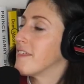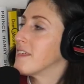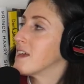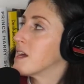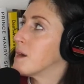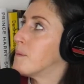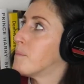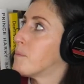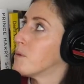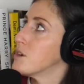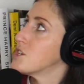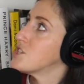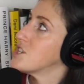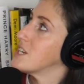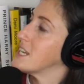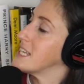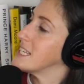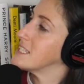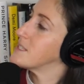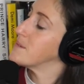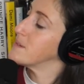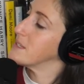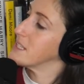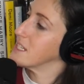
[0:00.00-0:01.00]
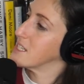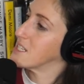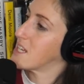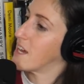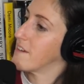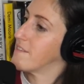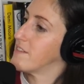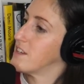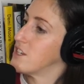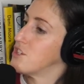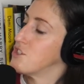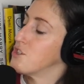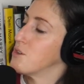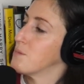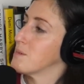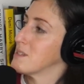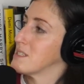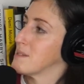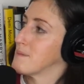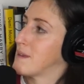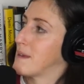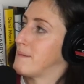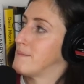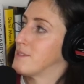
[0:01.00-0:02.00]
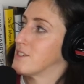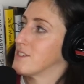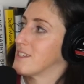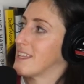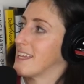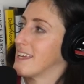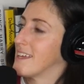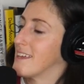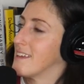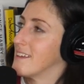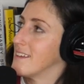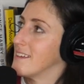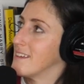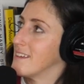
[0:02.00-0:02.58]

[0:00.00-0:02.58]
I think abortion is a really tough issue where sometimes you're like,